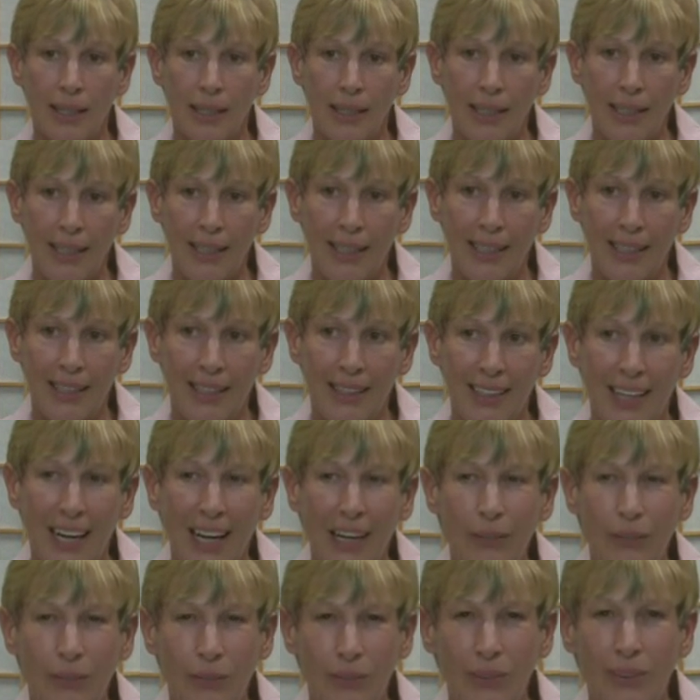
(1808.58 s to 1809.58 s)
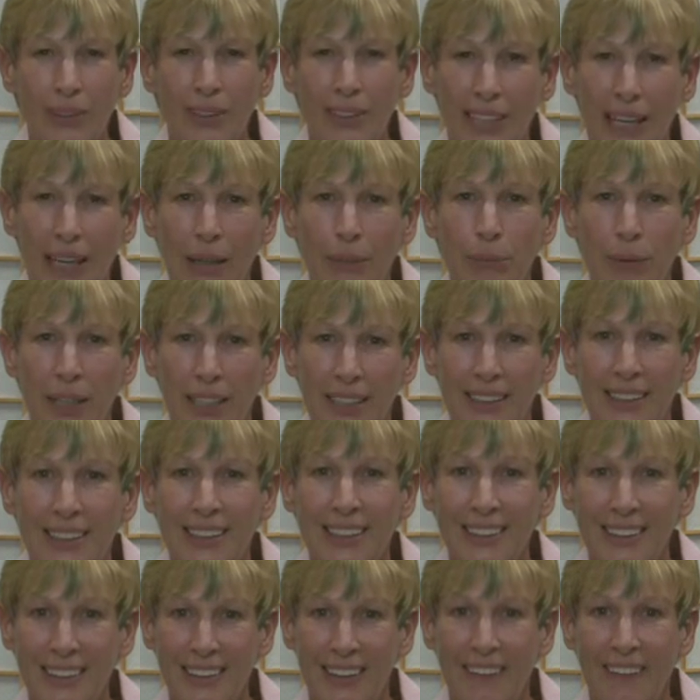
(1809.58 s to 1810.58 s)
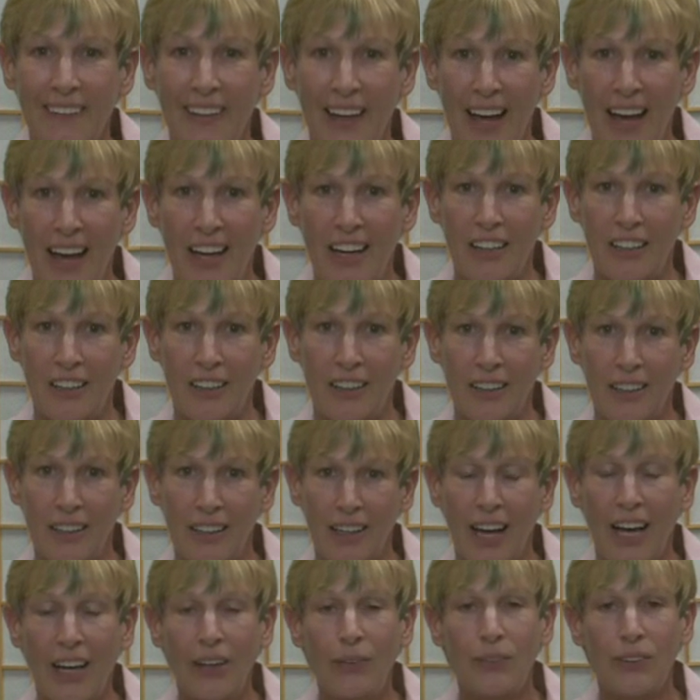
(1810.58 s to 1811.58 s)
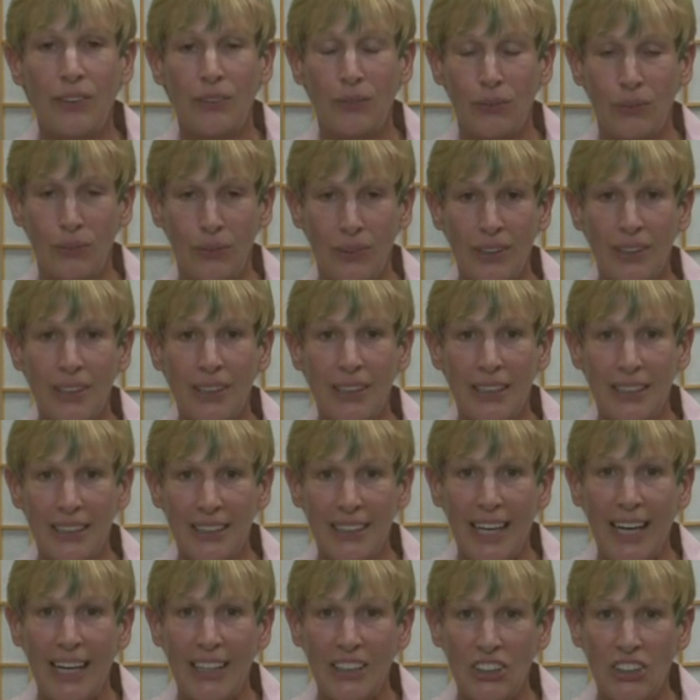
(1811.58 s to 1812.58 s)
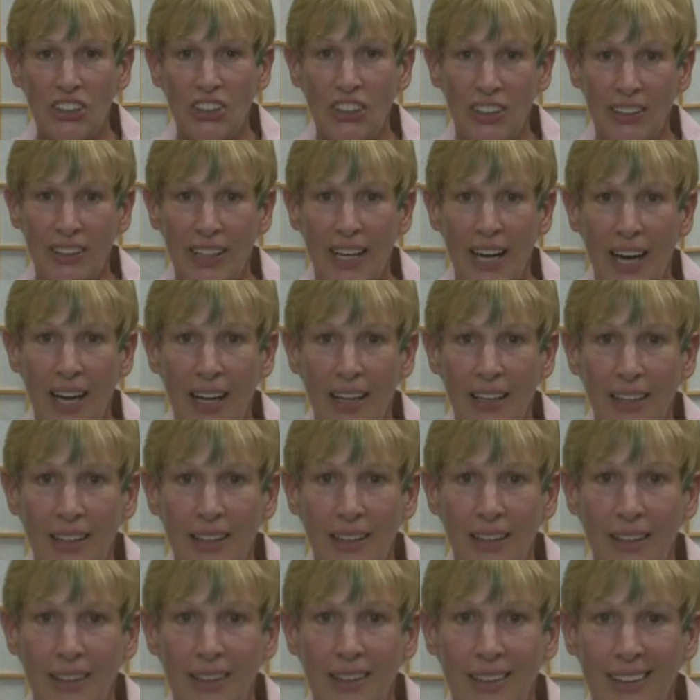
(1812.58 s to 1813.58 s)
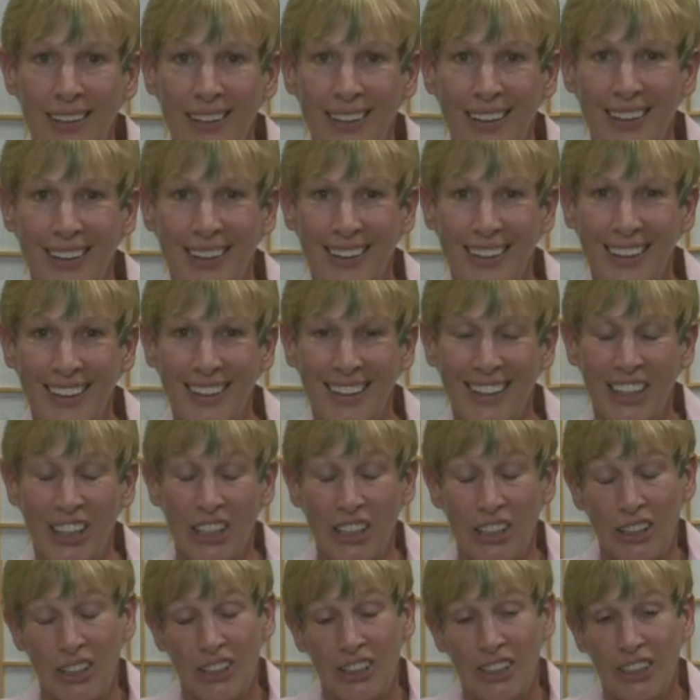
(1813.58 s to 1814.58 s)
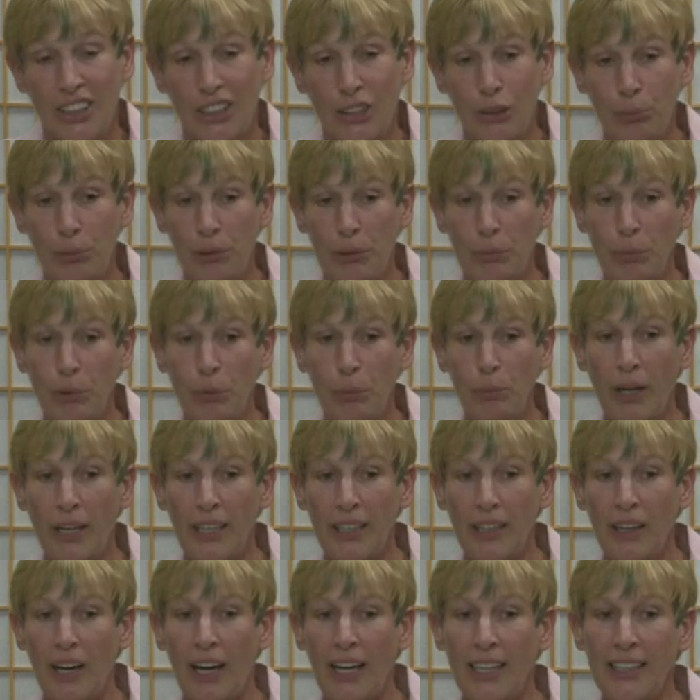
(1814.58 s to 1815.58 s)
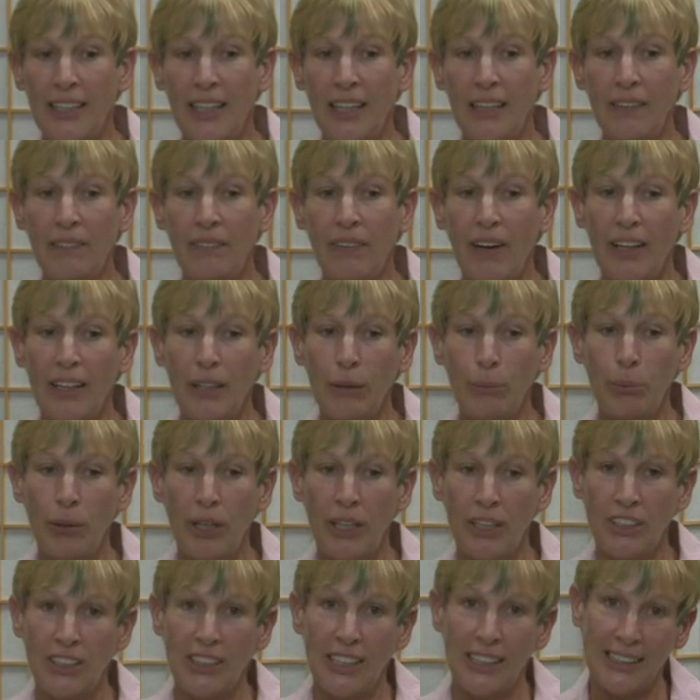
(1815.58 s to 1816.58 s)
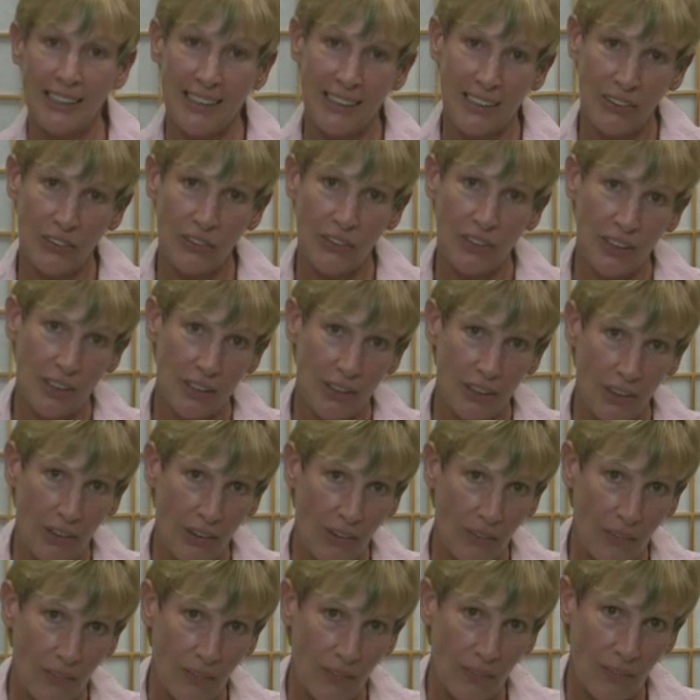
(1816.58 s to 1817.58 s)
And I really had my teeth in that. I was really attached to that. So the people might identify the branch as their ego.